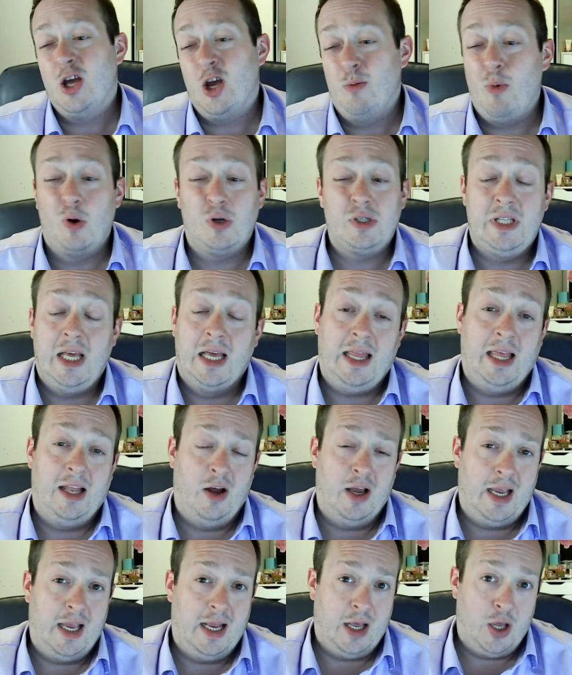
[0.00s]
you're most likely
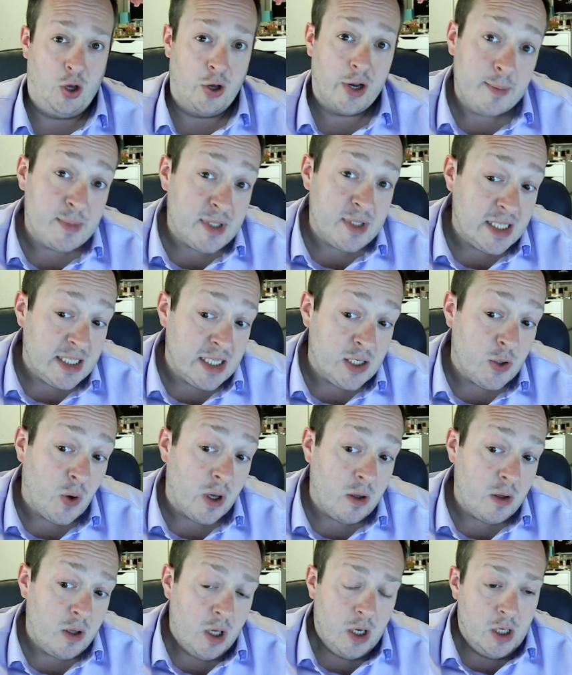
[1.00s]
not getting good MCT
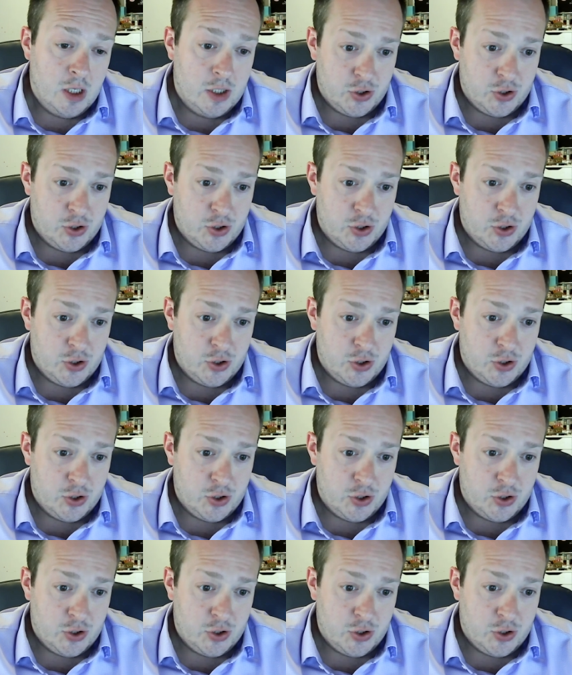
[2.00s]
oil.